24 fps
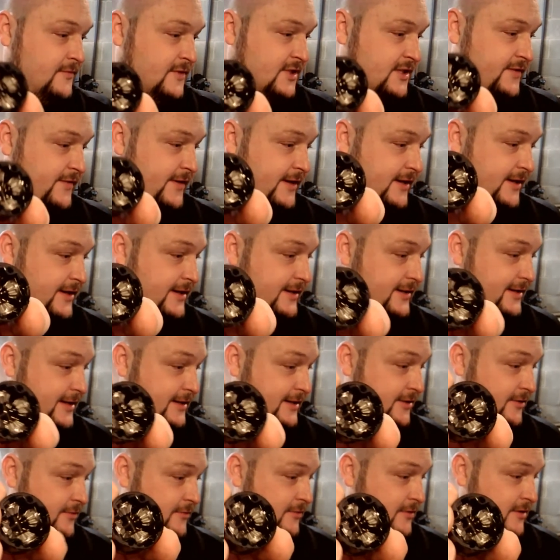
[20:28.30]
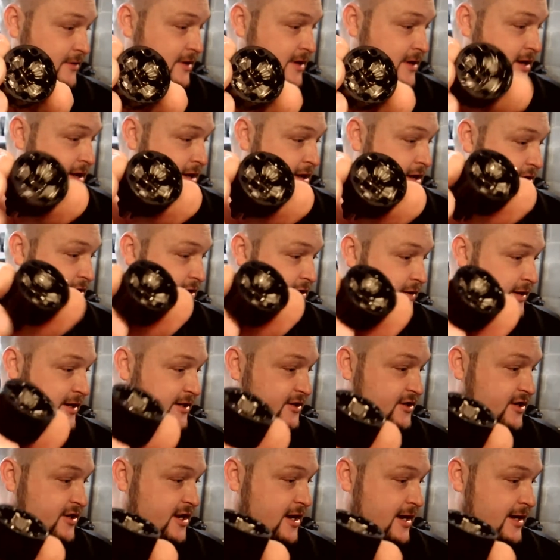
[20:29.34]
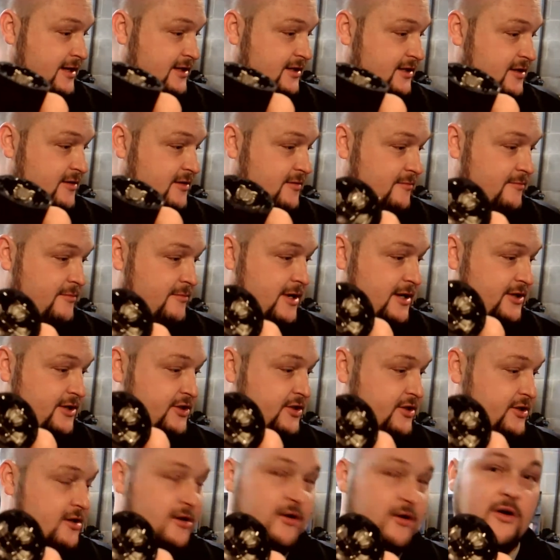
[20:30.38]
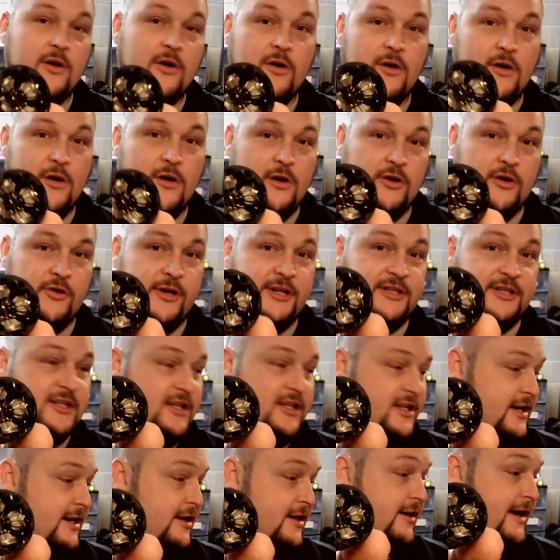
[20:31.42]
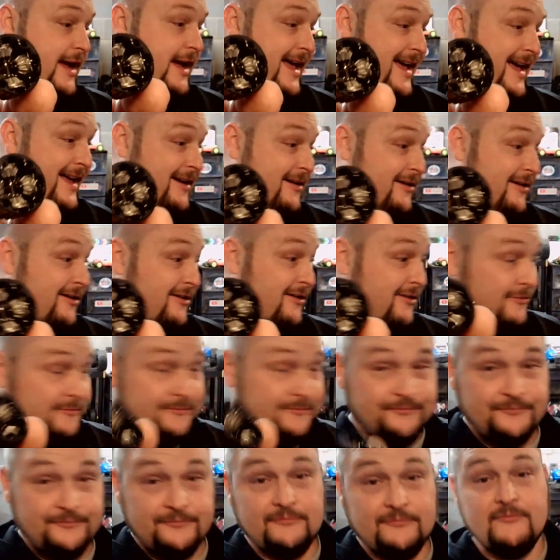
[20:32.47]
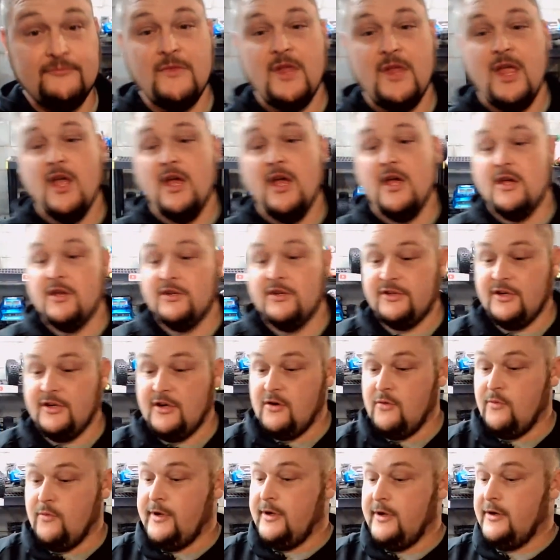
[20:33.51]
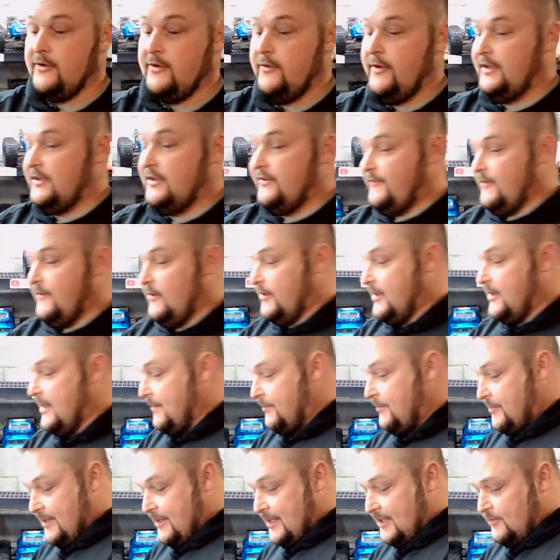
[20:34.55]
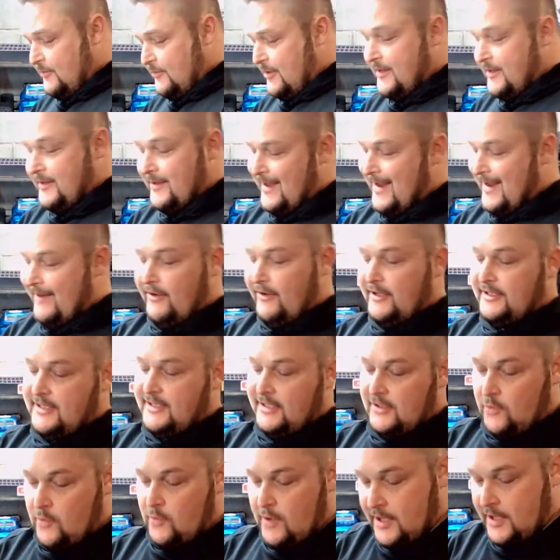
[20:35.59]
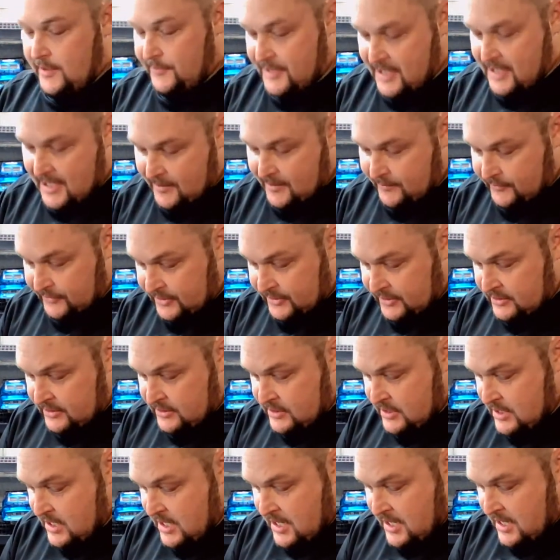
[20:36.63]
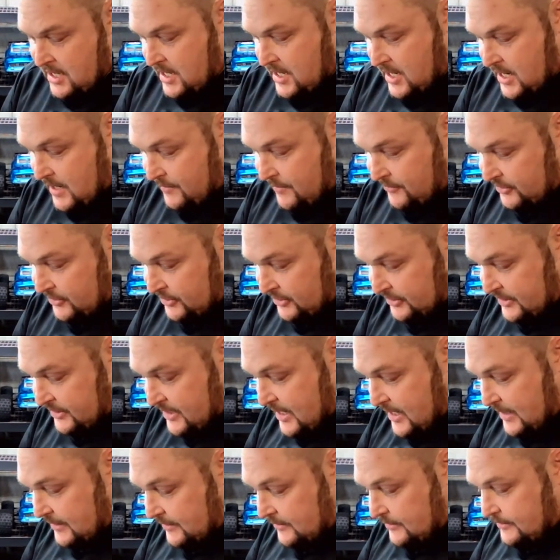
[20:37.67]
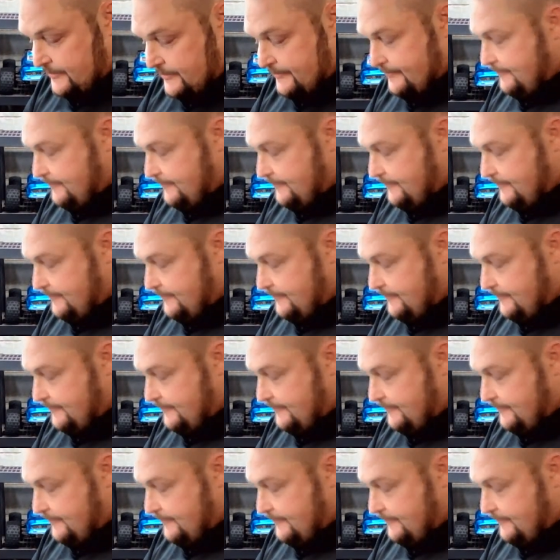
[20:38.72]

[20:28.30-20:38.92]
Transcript: see if I can get that too. There is not much grease in there at all. So we are going to fill that up. And that's the way every single one of them comes. They're just not